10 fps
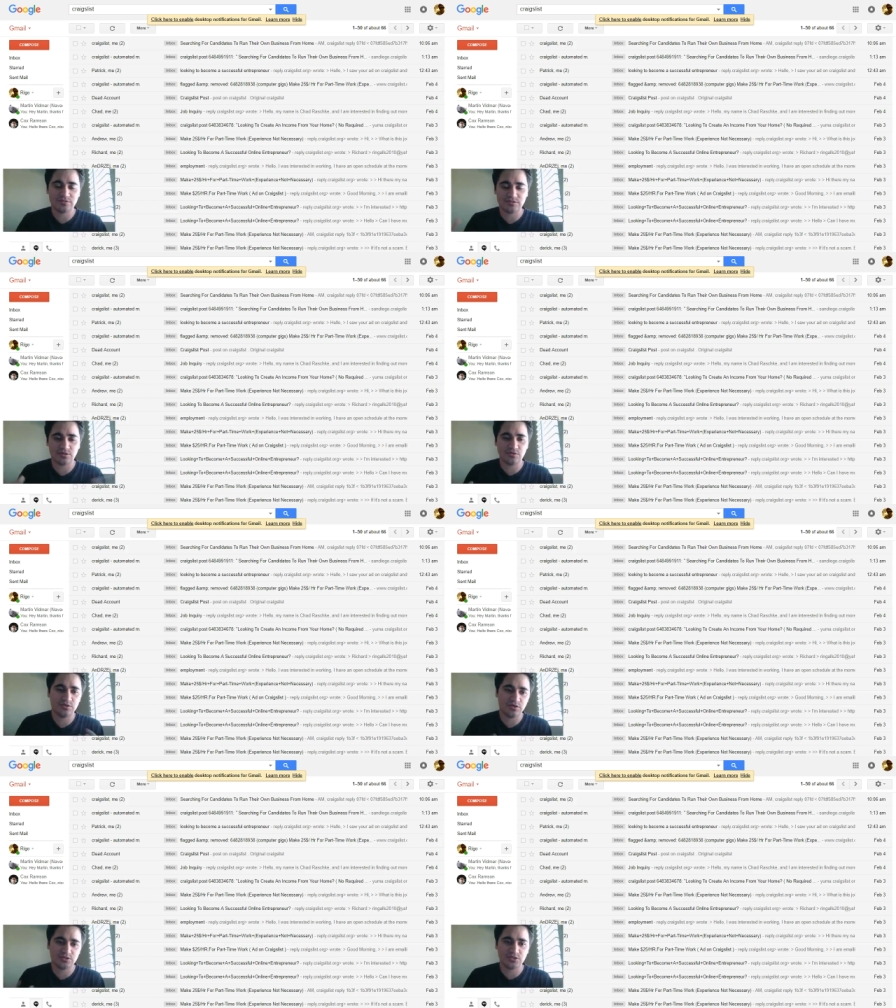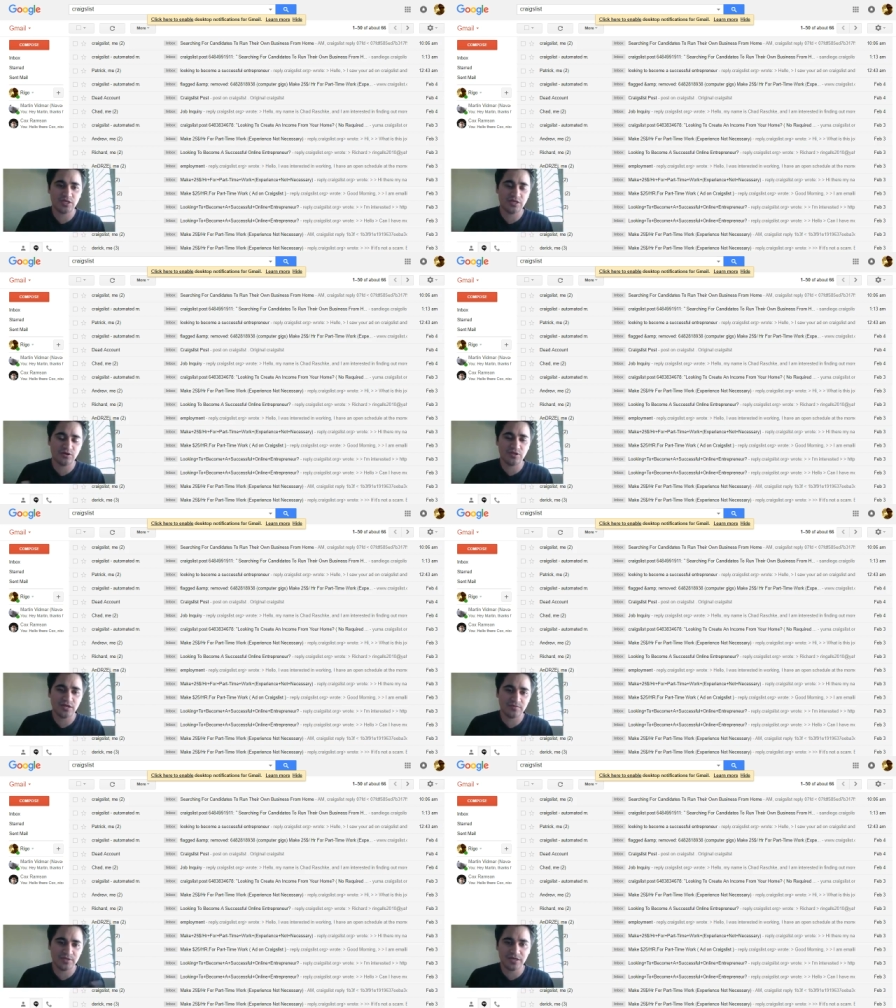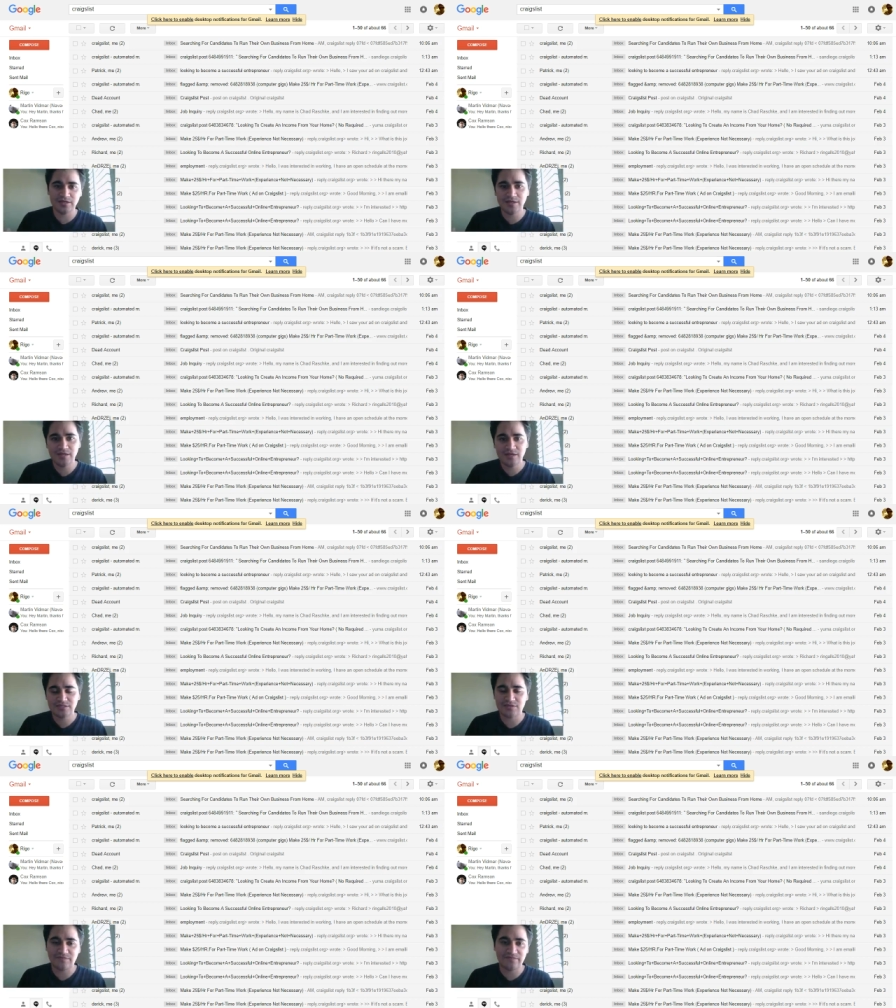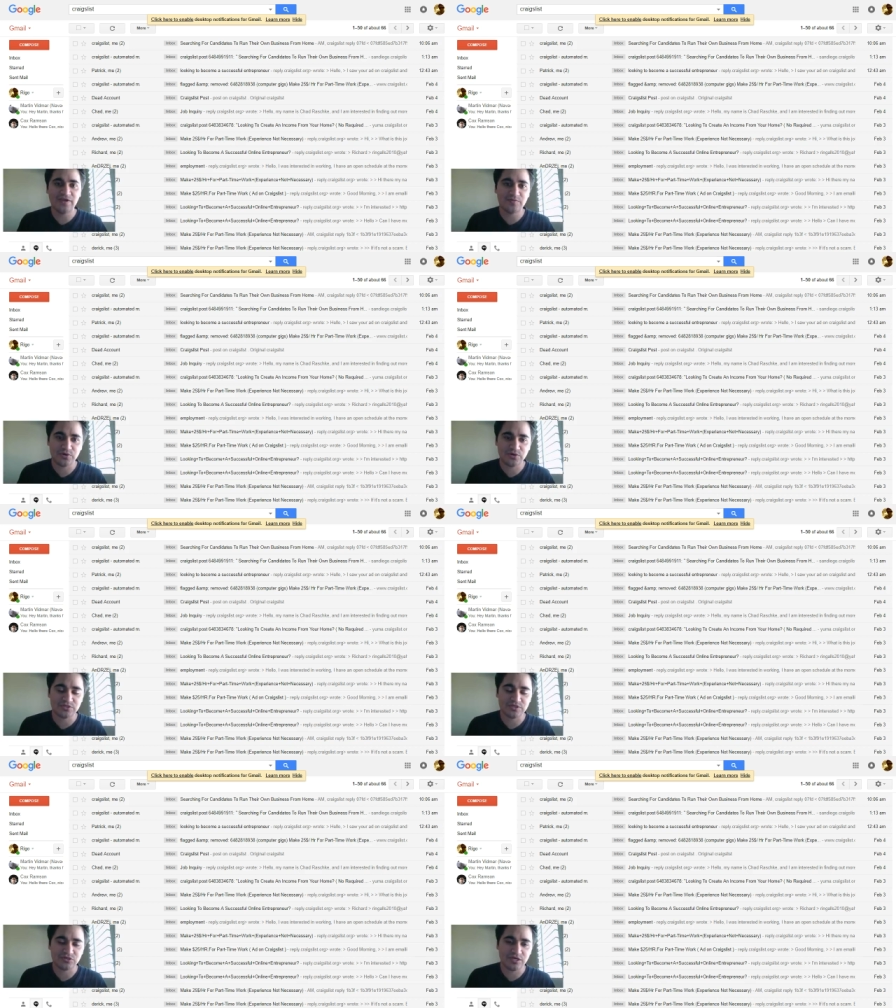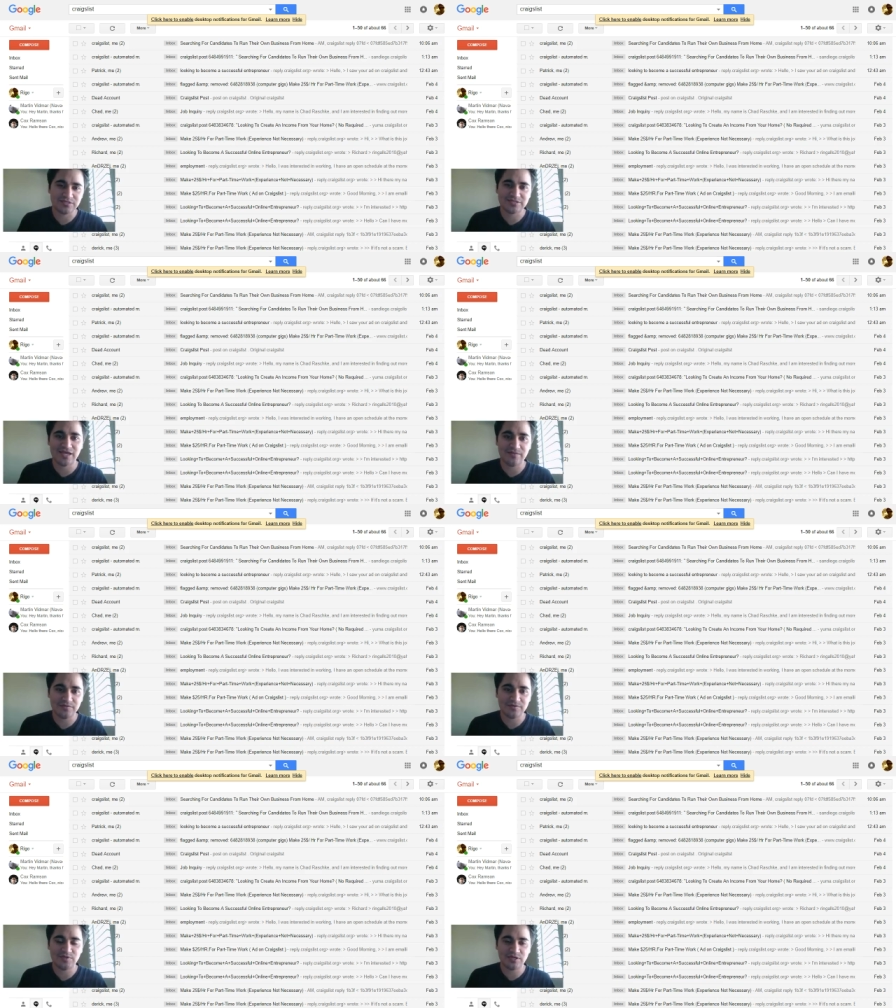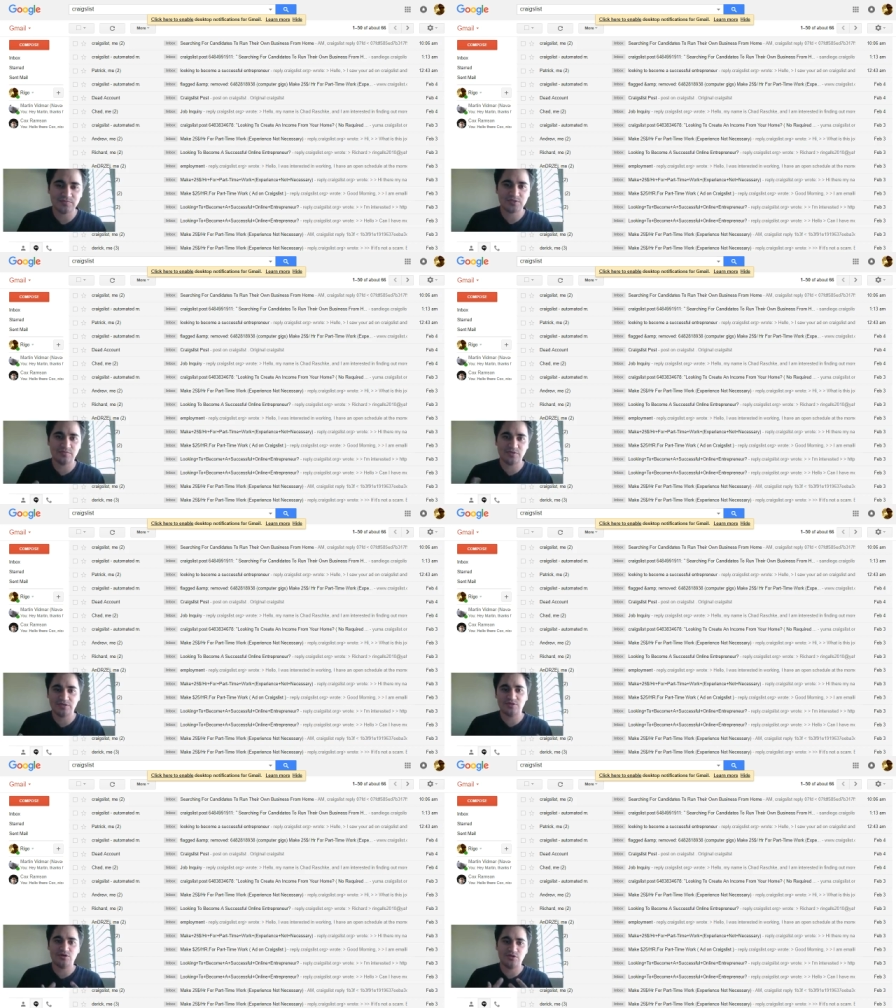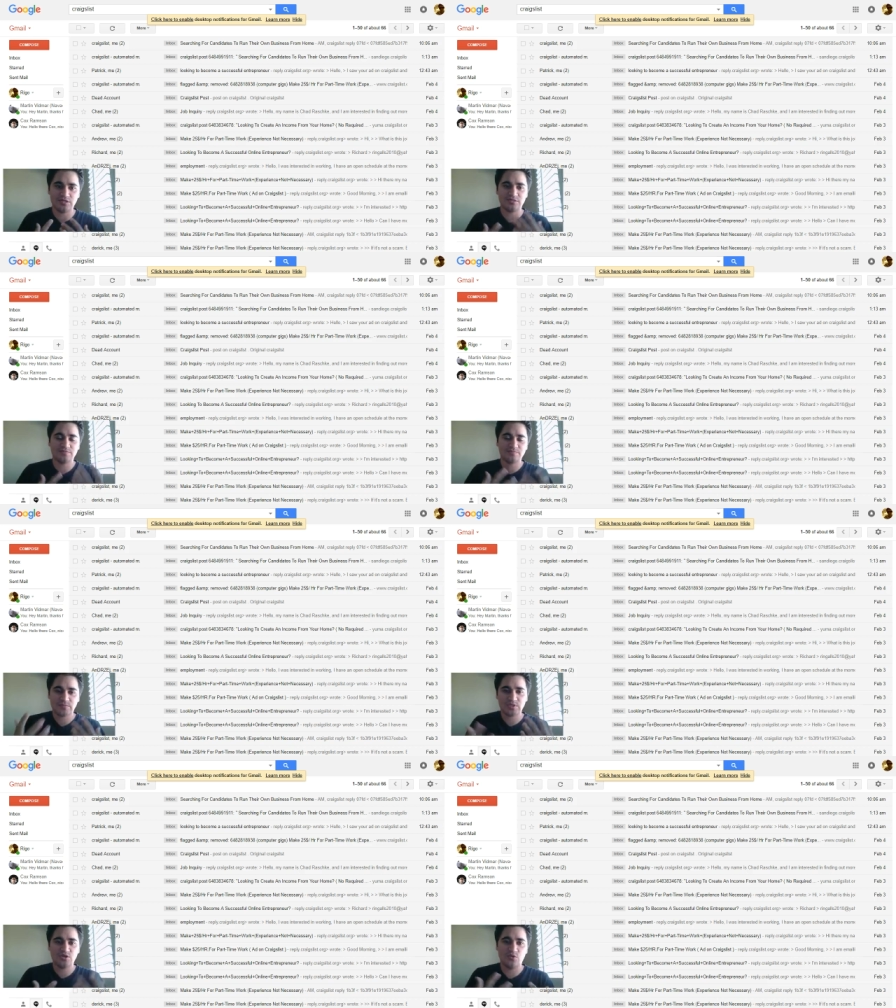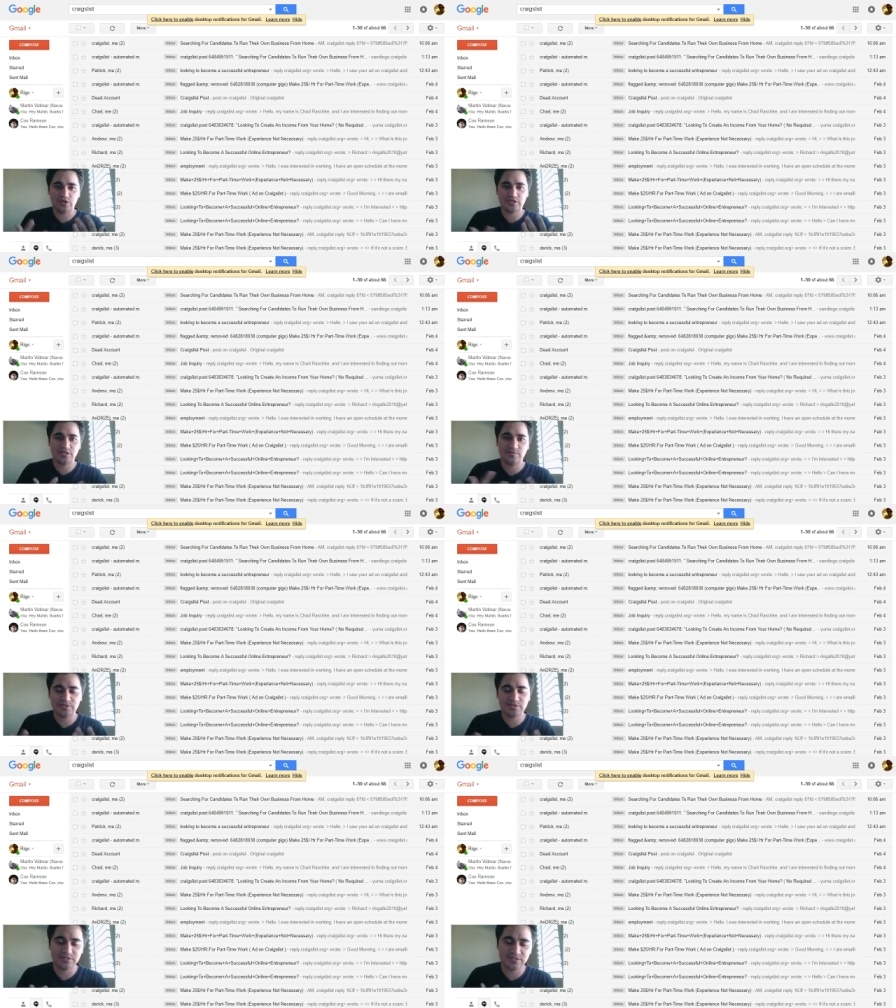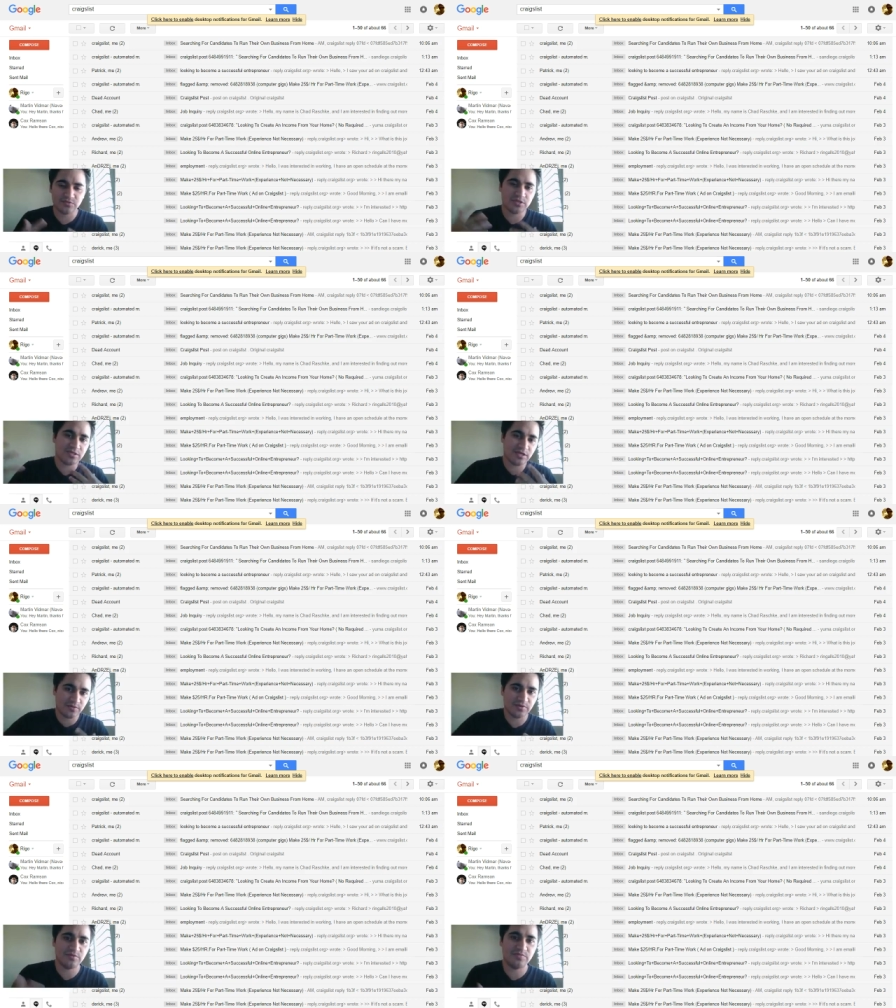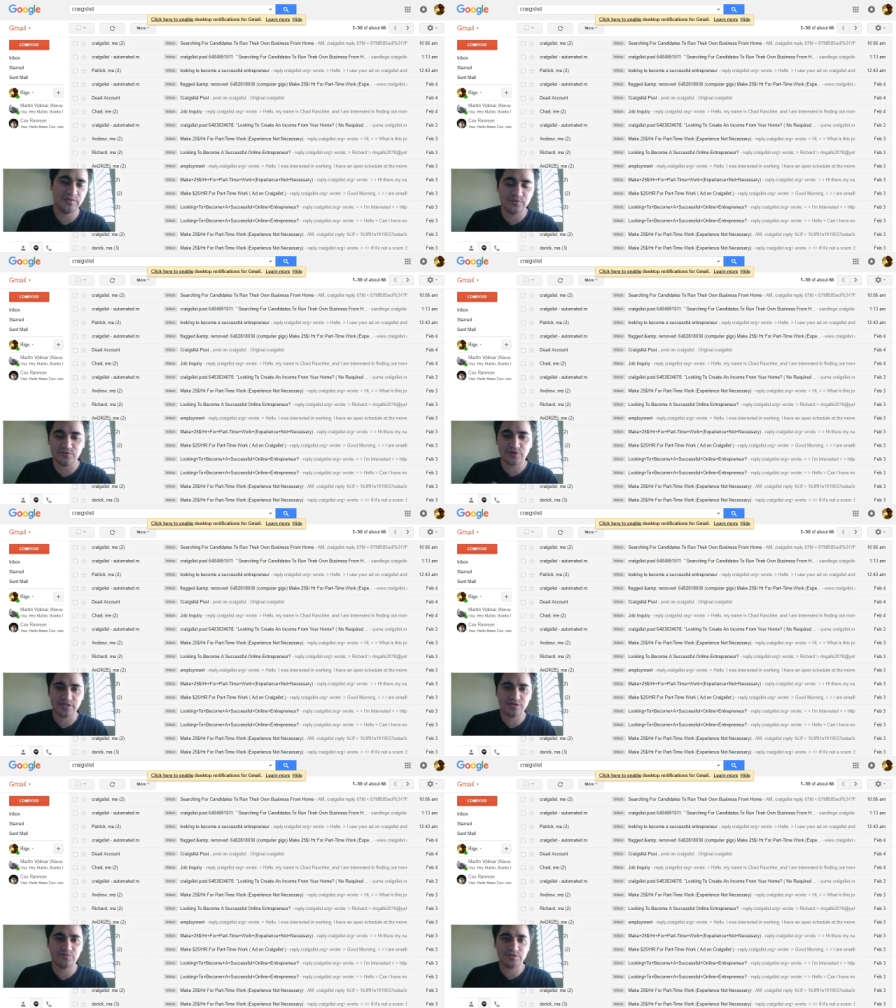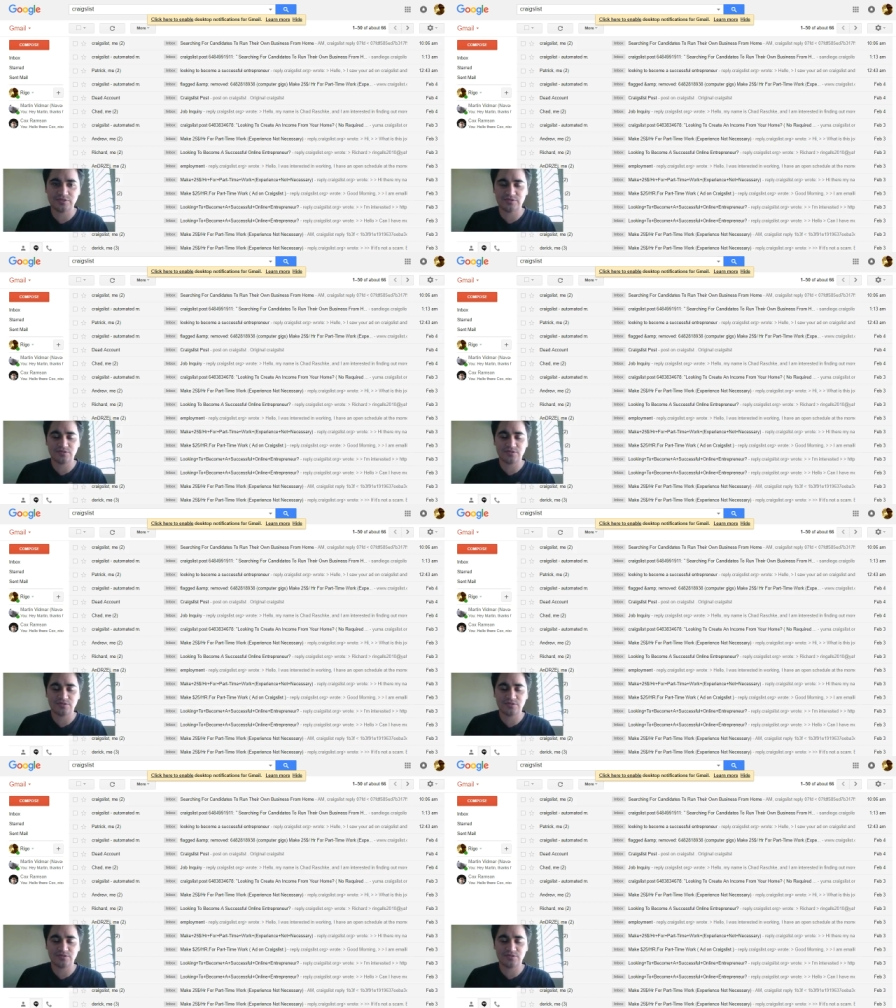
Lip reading: So so they know that I'm not some fake person trying to scam them, that I'm somebody that's working a business and wants to help other people work their business.